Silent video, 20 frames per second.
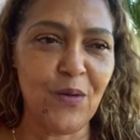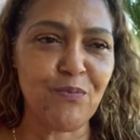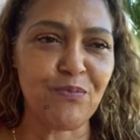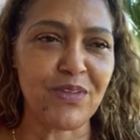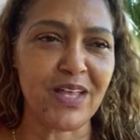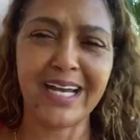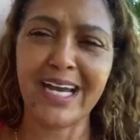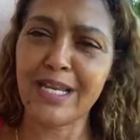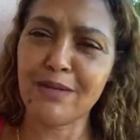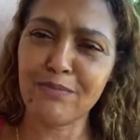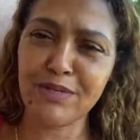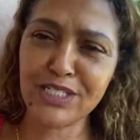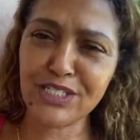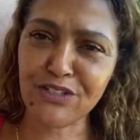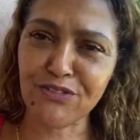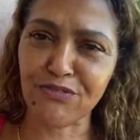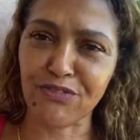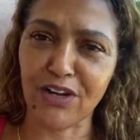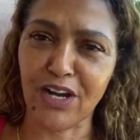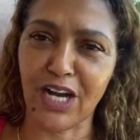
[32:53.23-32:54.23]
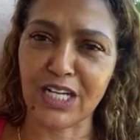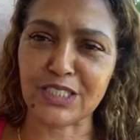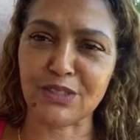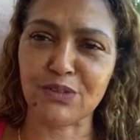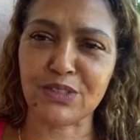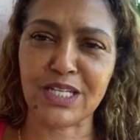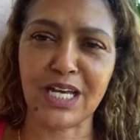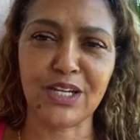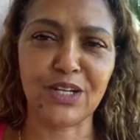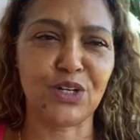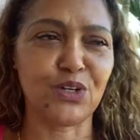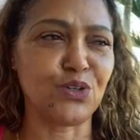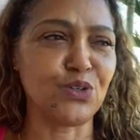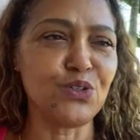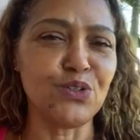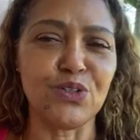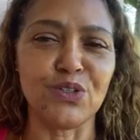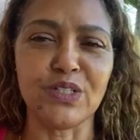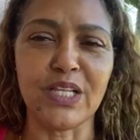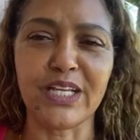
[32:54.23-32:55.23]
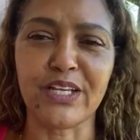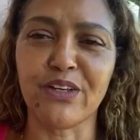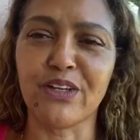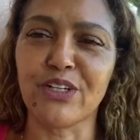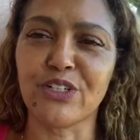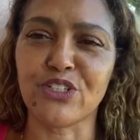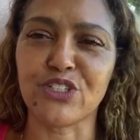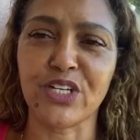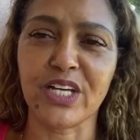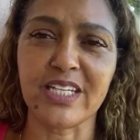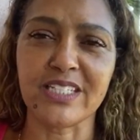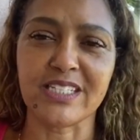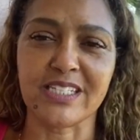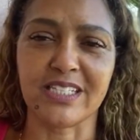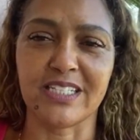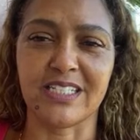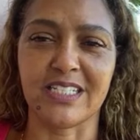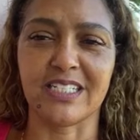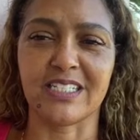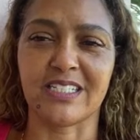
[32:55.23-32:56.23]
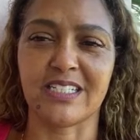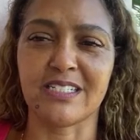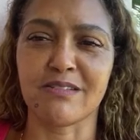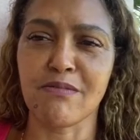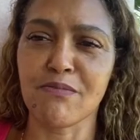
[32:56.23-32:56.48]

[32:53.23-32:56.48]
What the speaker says: And I kind of miss the frogs. It was kind of cool. Like you hear chickens in the distance.